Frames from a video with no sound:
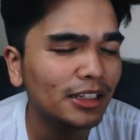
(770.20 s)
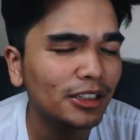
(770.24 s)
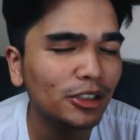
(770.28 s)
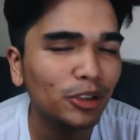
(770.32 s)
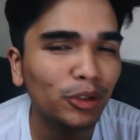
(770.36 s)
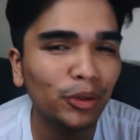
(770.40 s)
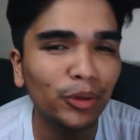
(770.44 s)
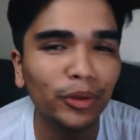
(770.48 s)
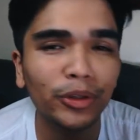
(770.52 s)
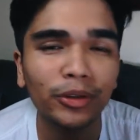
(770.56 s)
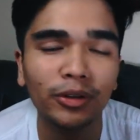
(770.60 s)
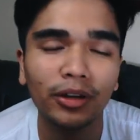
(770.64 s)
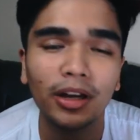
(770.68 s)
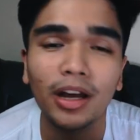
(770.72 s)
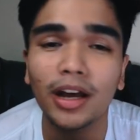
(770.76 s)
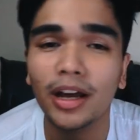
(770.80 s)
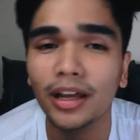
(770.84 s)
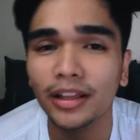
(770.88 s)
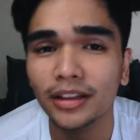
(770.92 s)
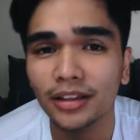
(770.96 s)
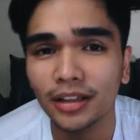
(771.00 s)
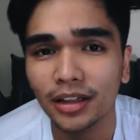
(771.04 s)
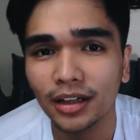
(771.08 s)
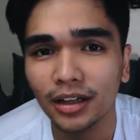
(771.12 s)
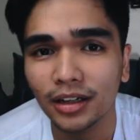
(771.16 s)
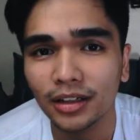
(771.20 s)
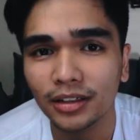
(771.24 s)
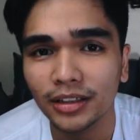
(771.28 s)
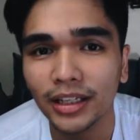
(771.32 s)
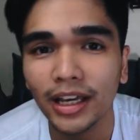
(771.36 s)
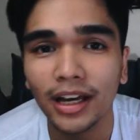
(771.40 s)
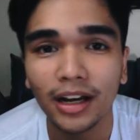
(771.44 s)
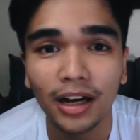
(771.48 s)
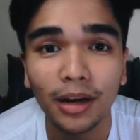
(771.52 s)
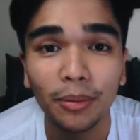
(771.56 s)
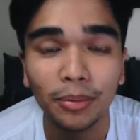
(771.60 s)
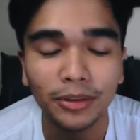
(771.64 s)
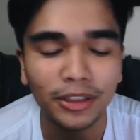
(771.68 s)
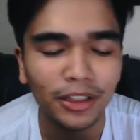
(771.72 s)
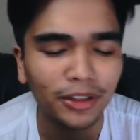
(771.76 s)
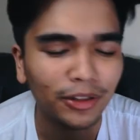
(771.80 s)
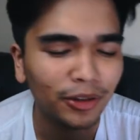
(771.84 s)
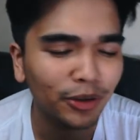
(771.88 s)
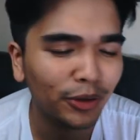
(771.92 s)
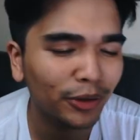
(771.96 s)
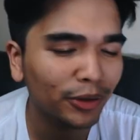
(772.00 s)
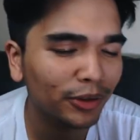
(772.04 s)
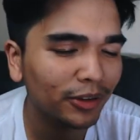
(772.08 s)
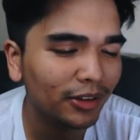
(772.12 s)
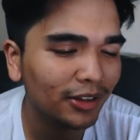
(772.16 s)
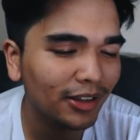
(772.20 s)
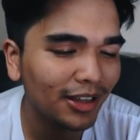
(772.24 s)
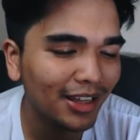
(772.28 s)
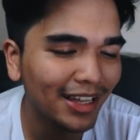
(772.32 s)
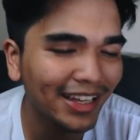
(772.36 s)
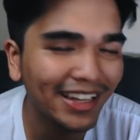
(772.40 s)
So, and, uh, yeah, kapatid ko yun.